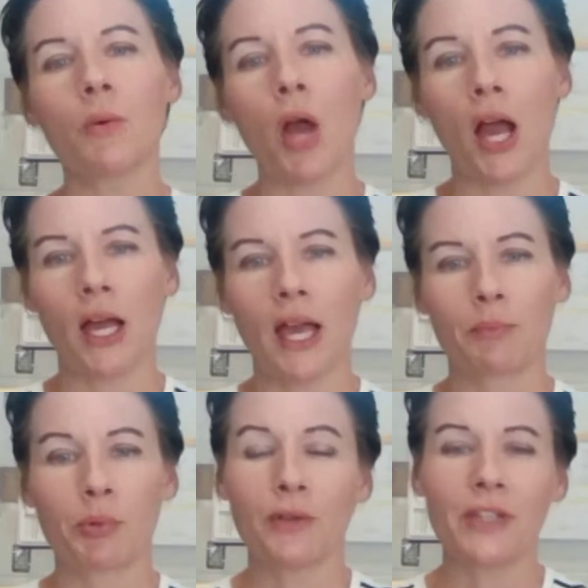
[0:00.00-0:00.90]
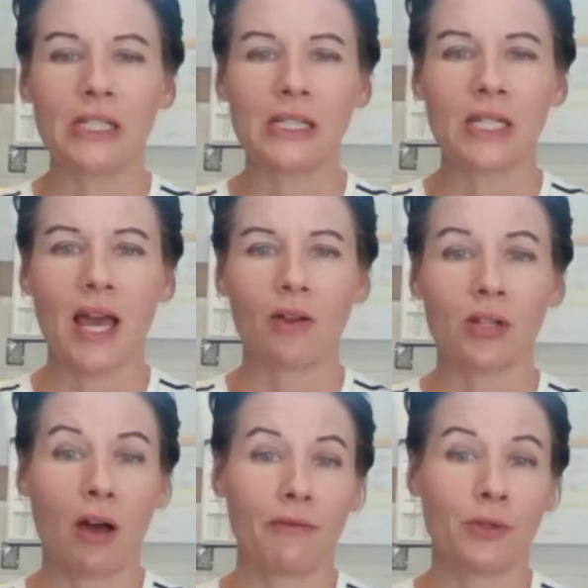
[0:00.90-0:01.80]
I had previously
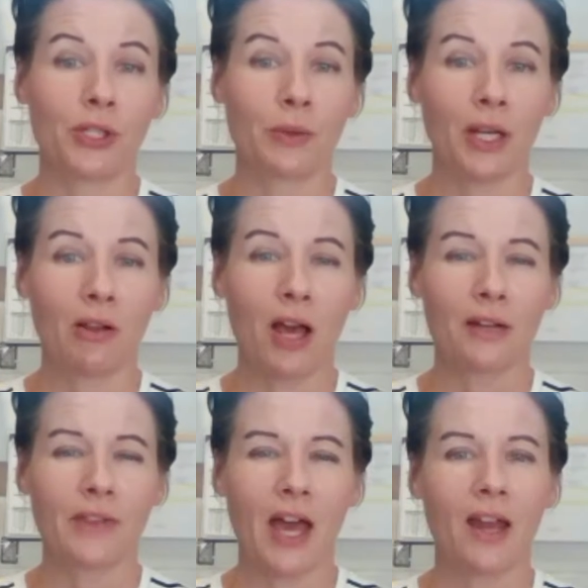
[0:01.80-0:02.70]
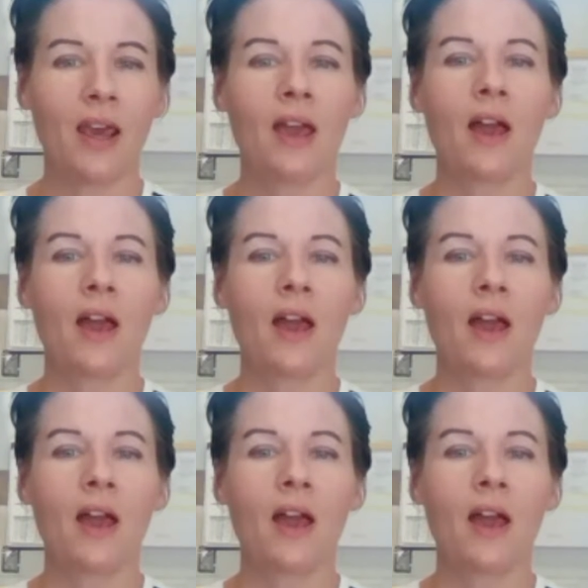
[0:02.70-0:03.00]
held off on doing a lot of that